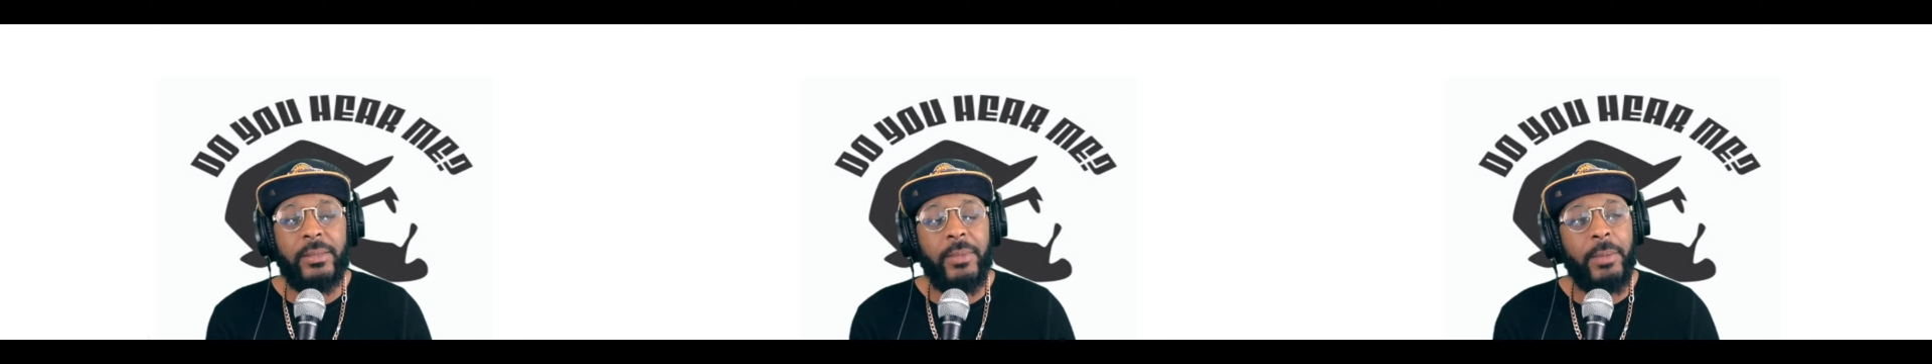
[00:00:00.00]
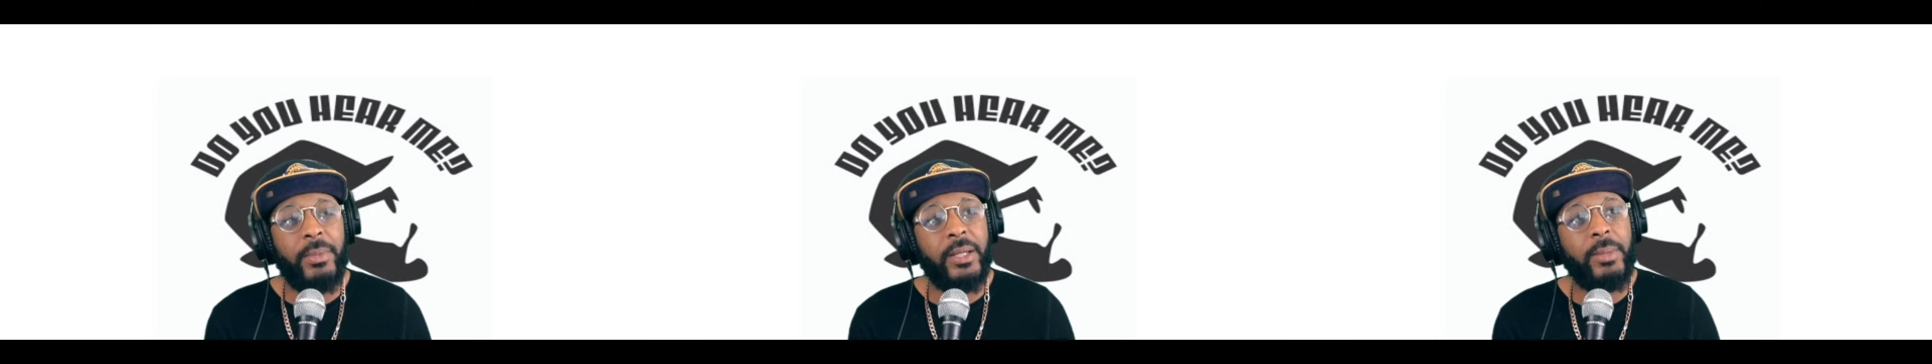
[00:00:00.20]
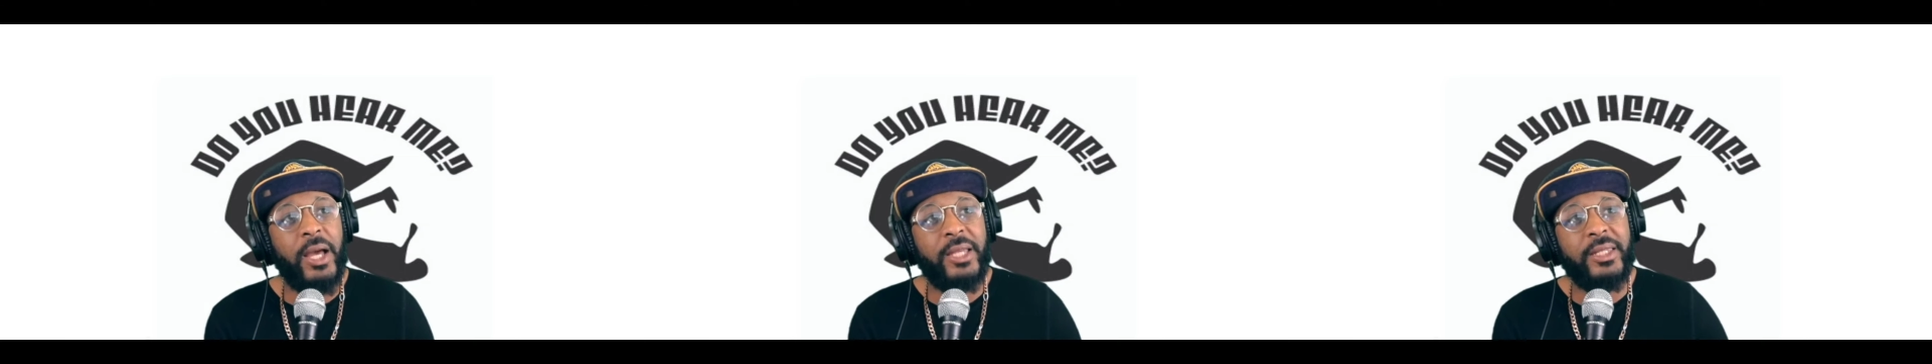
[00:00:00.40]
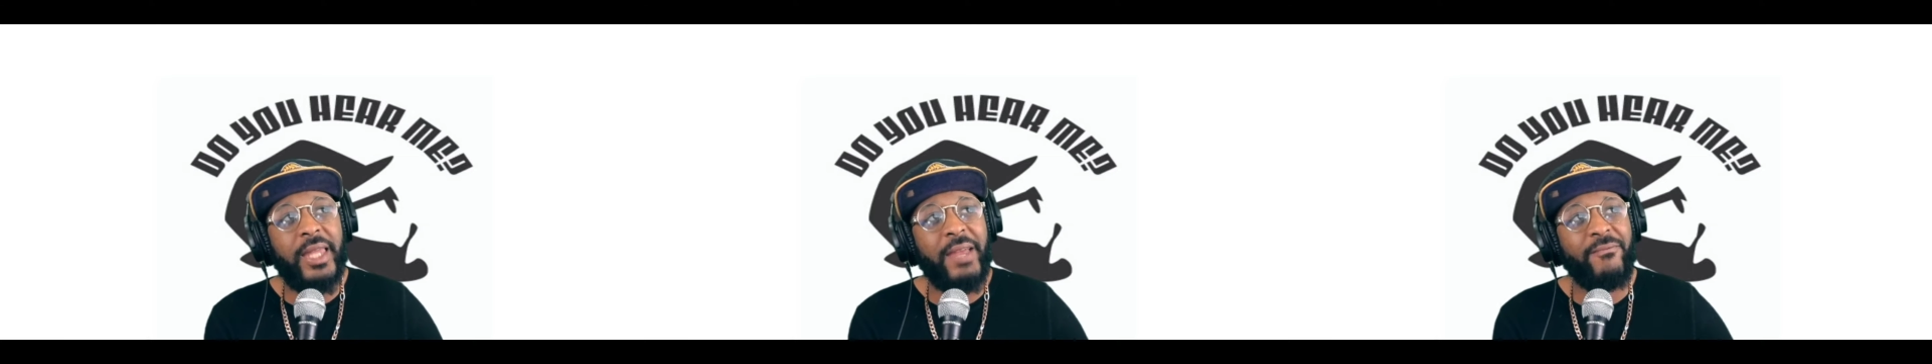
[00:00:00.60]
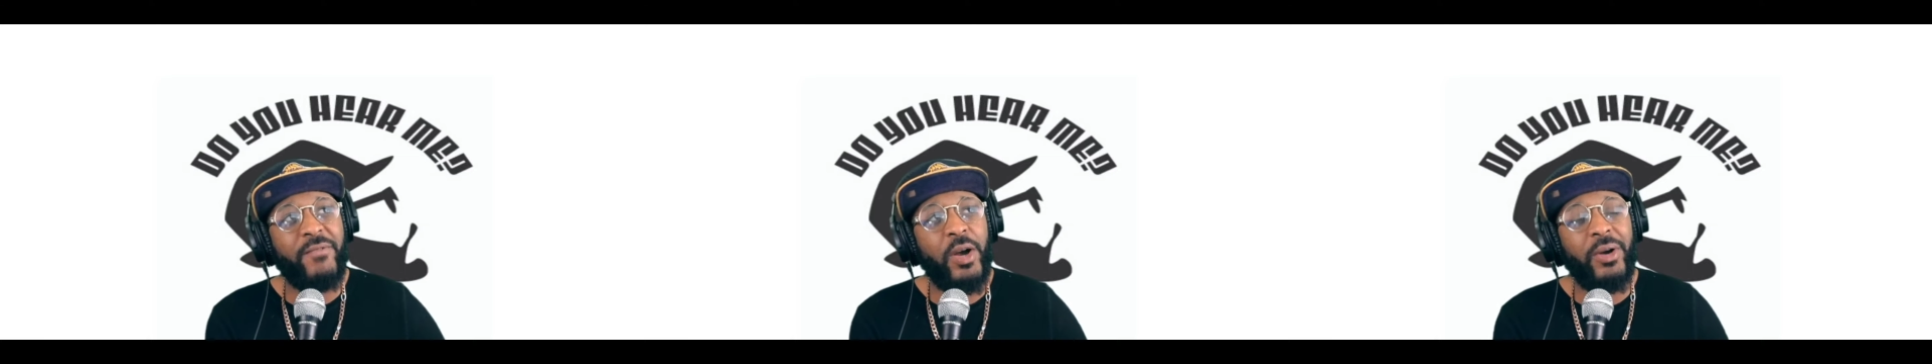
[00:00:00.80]
but because they
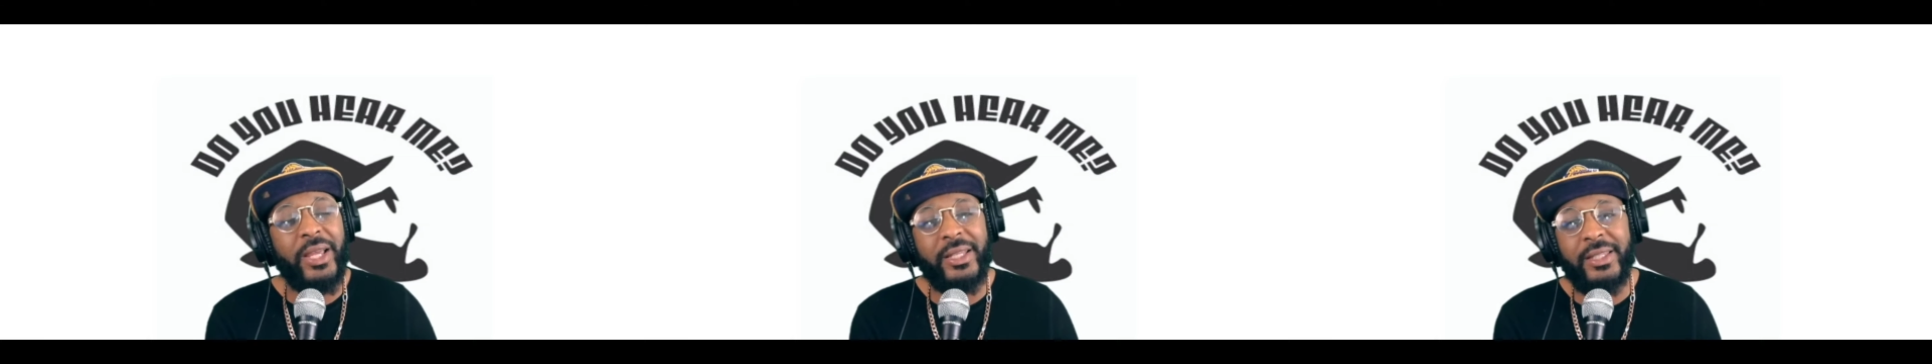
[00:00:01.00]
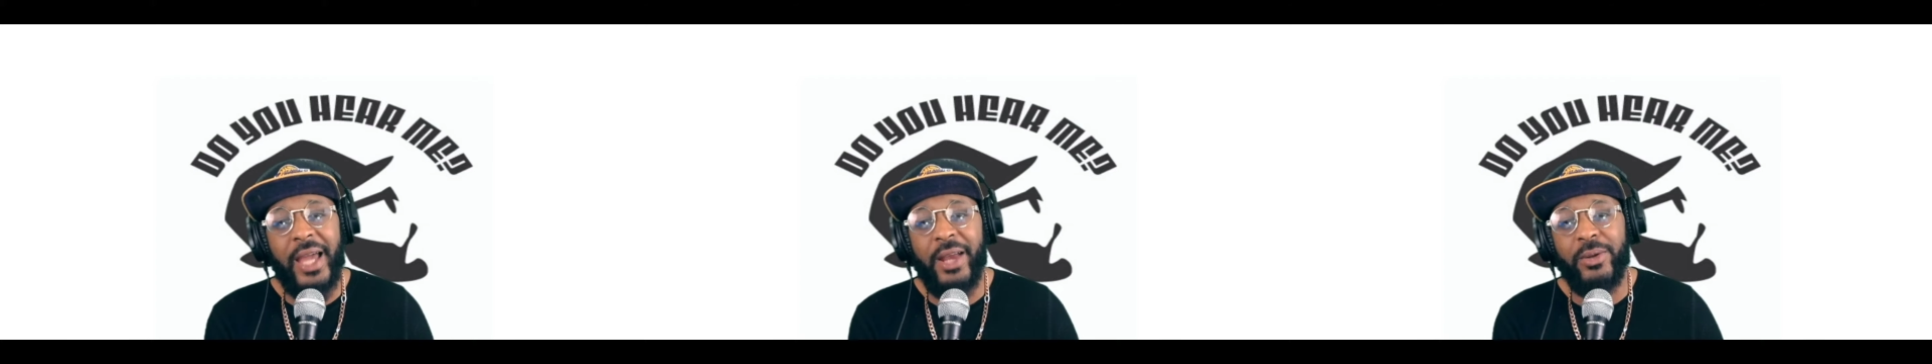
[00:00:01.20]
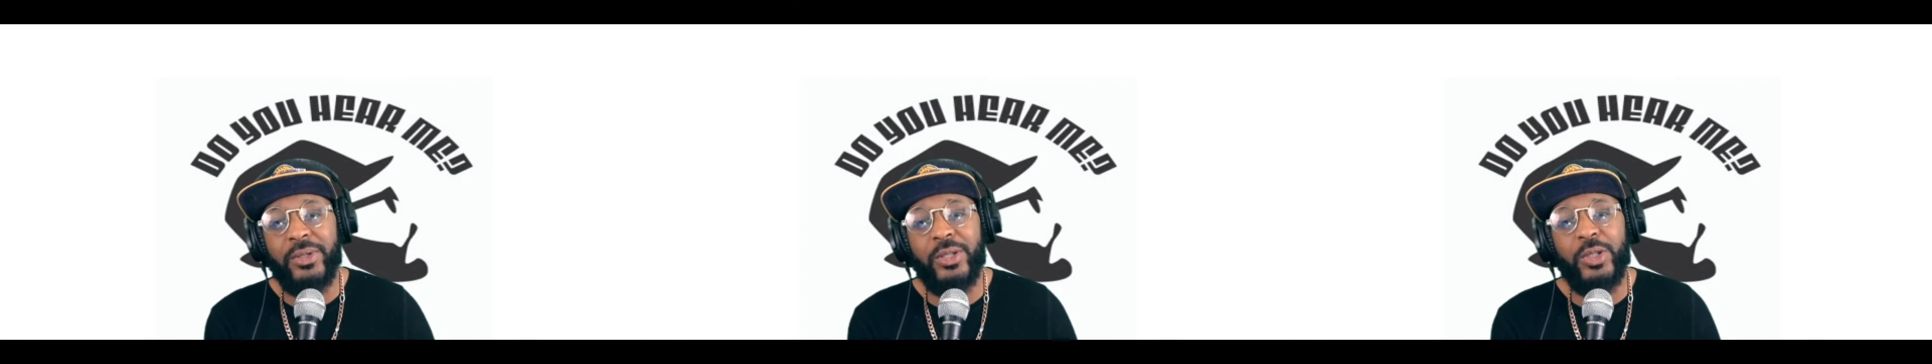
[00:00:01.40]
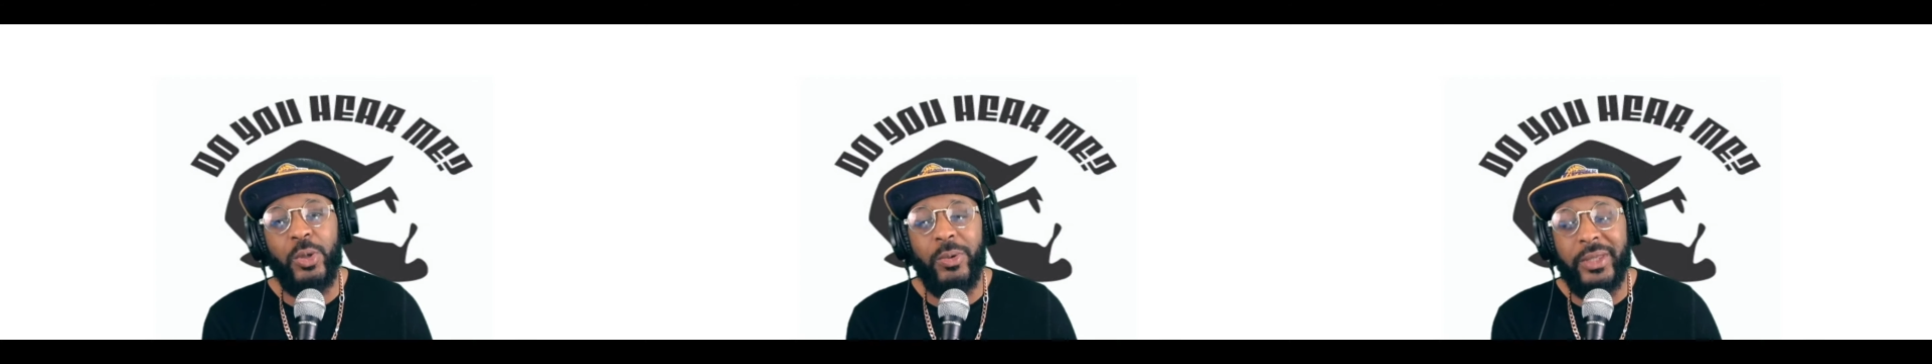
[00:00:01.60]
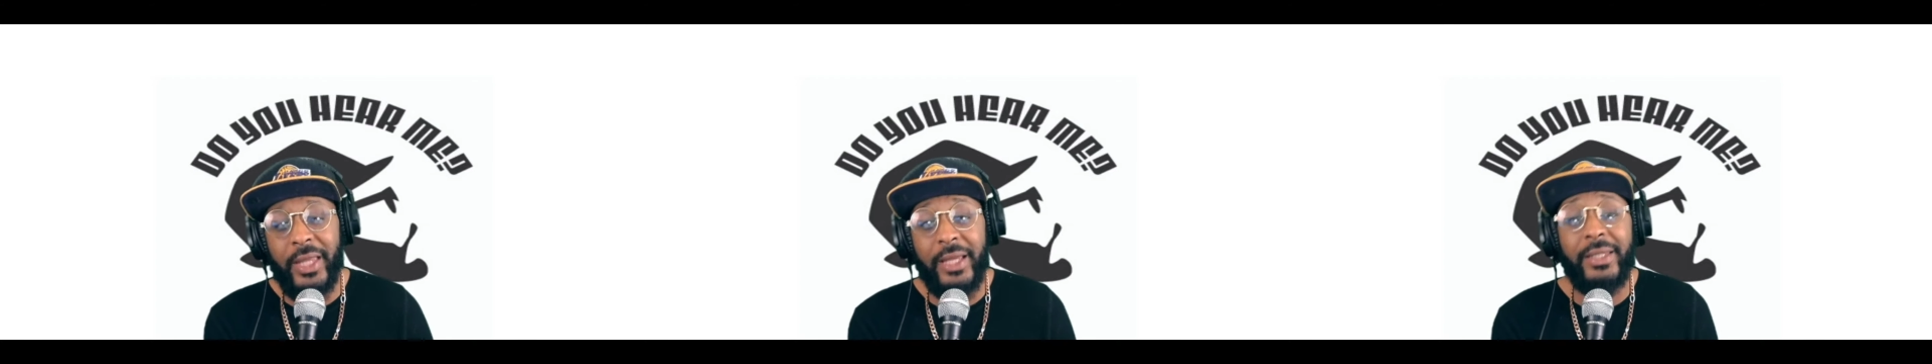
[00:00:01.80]
felt entitled to do
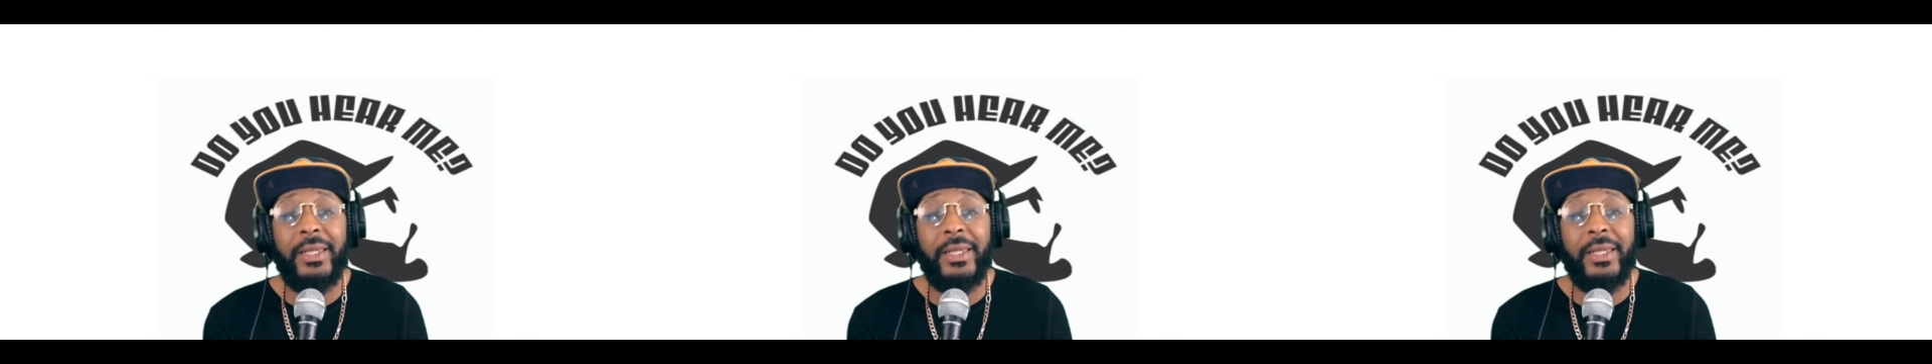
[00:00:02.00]
what they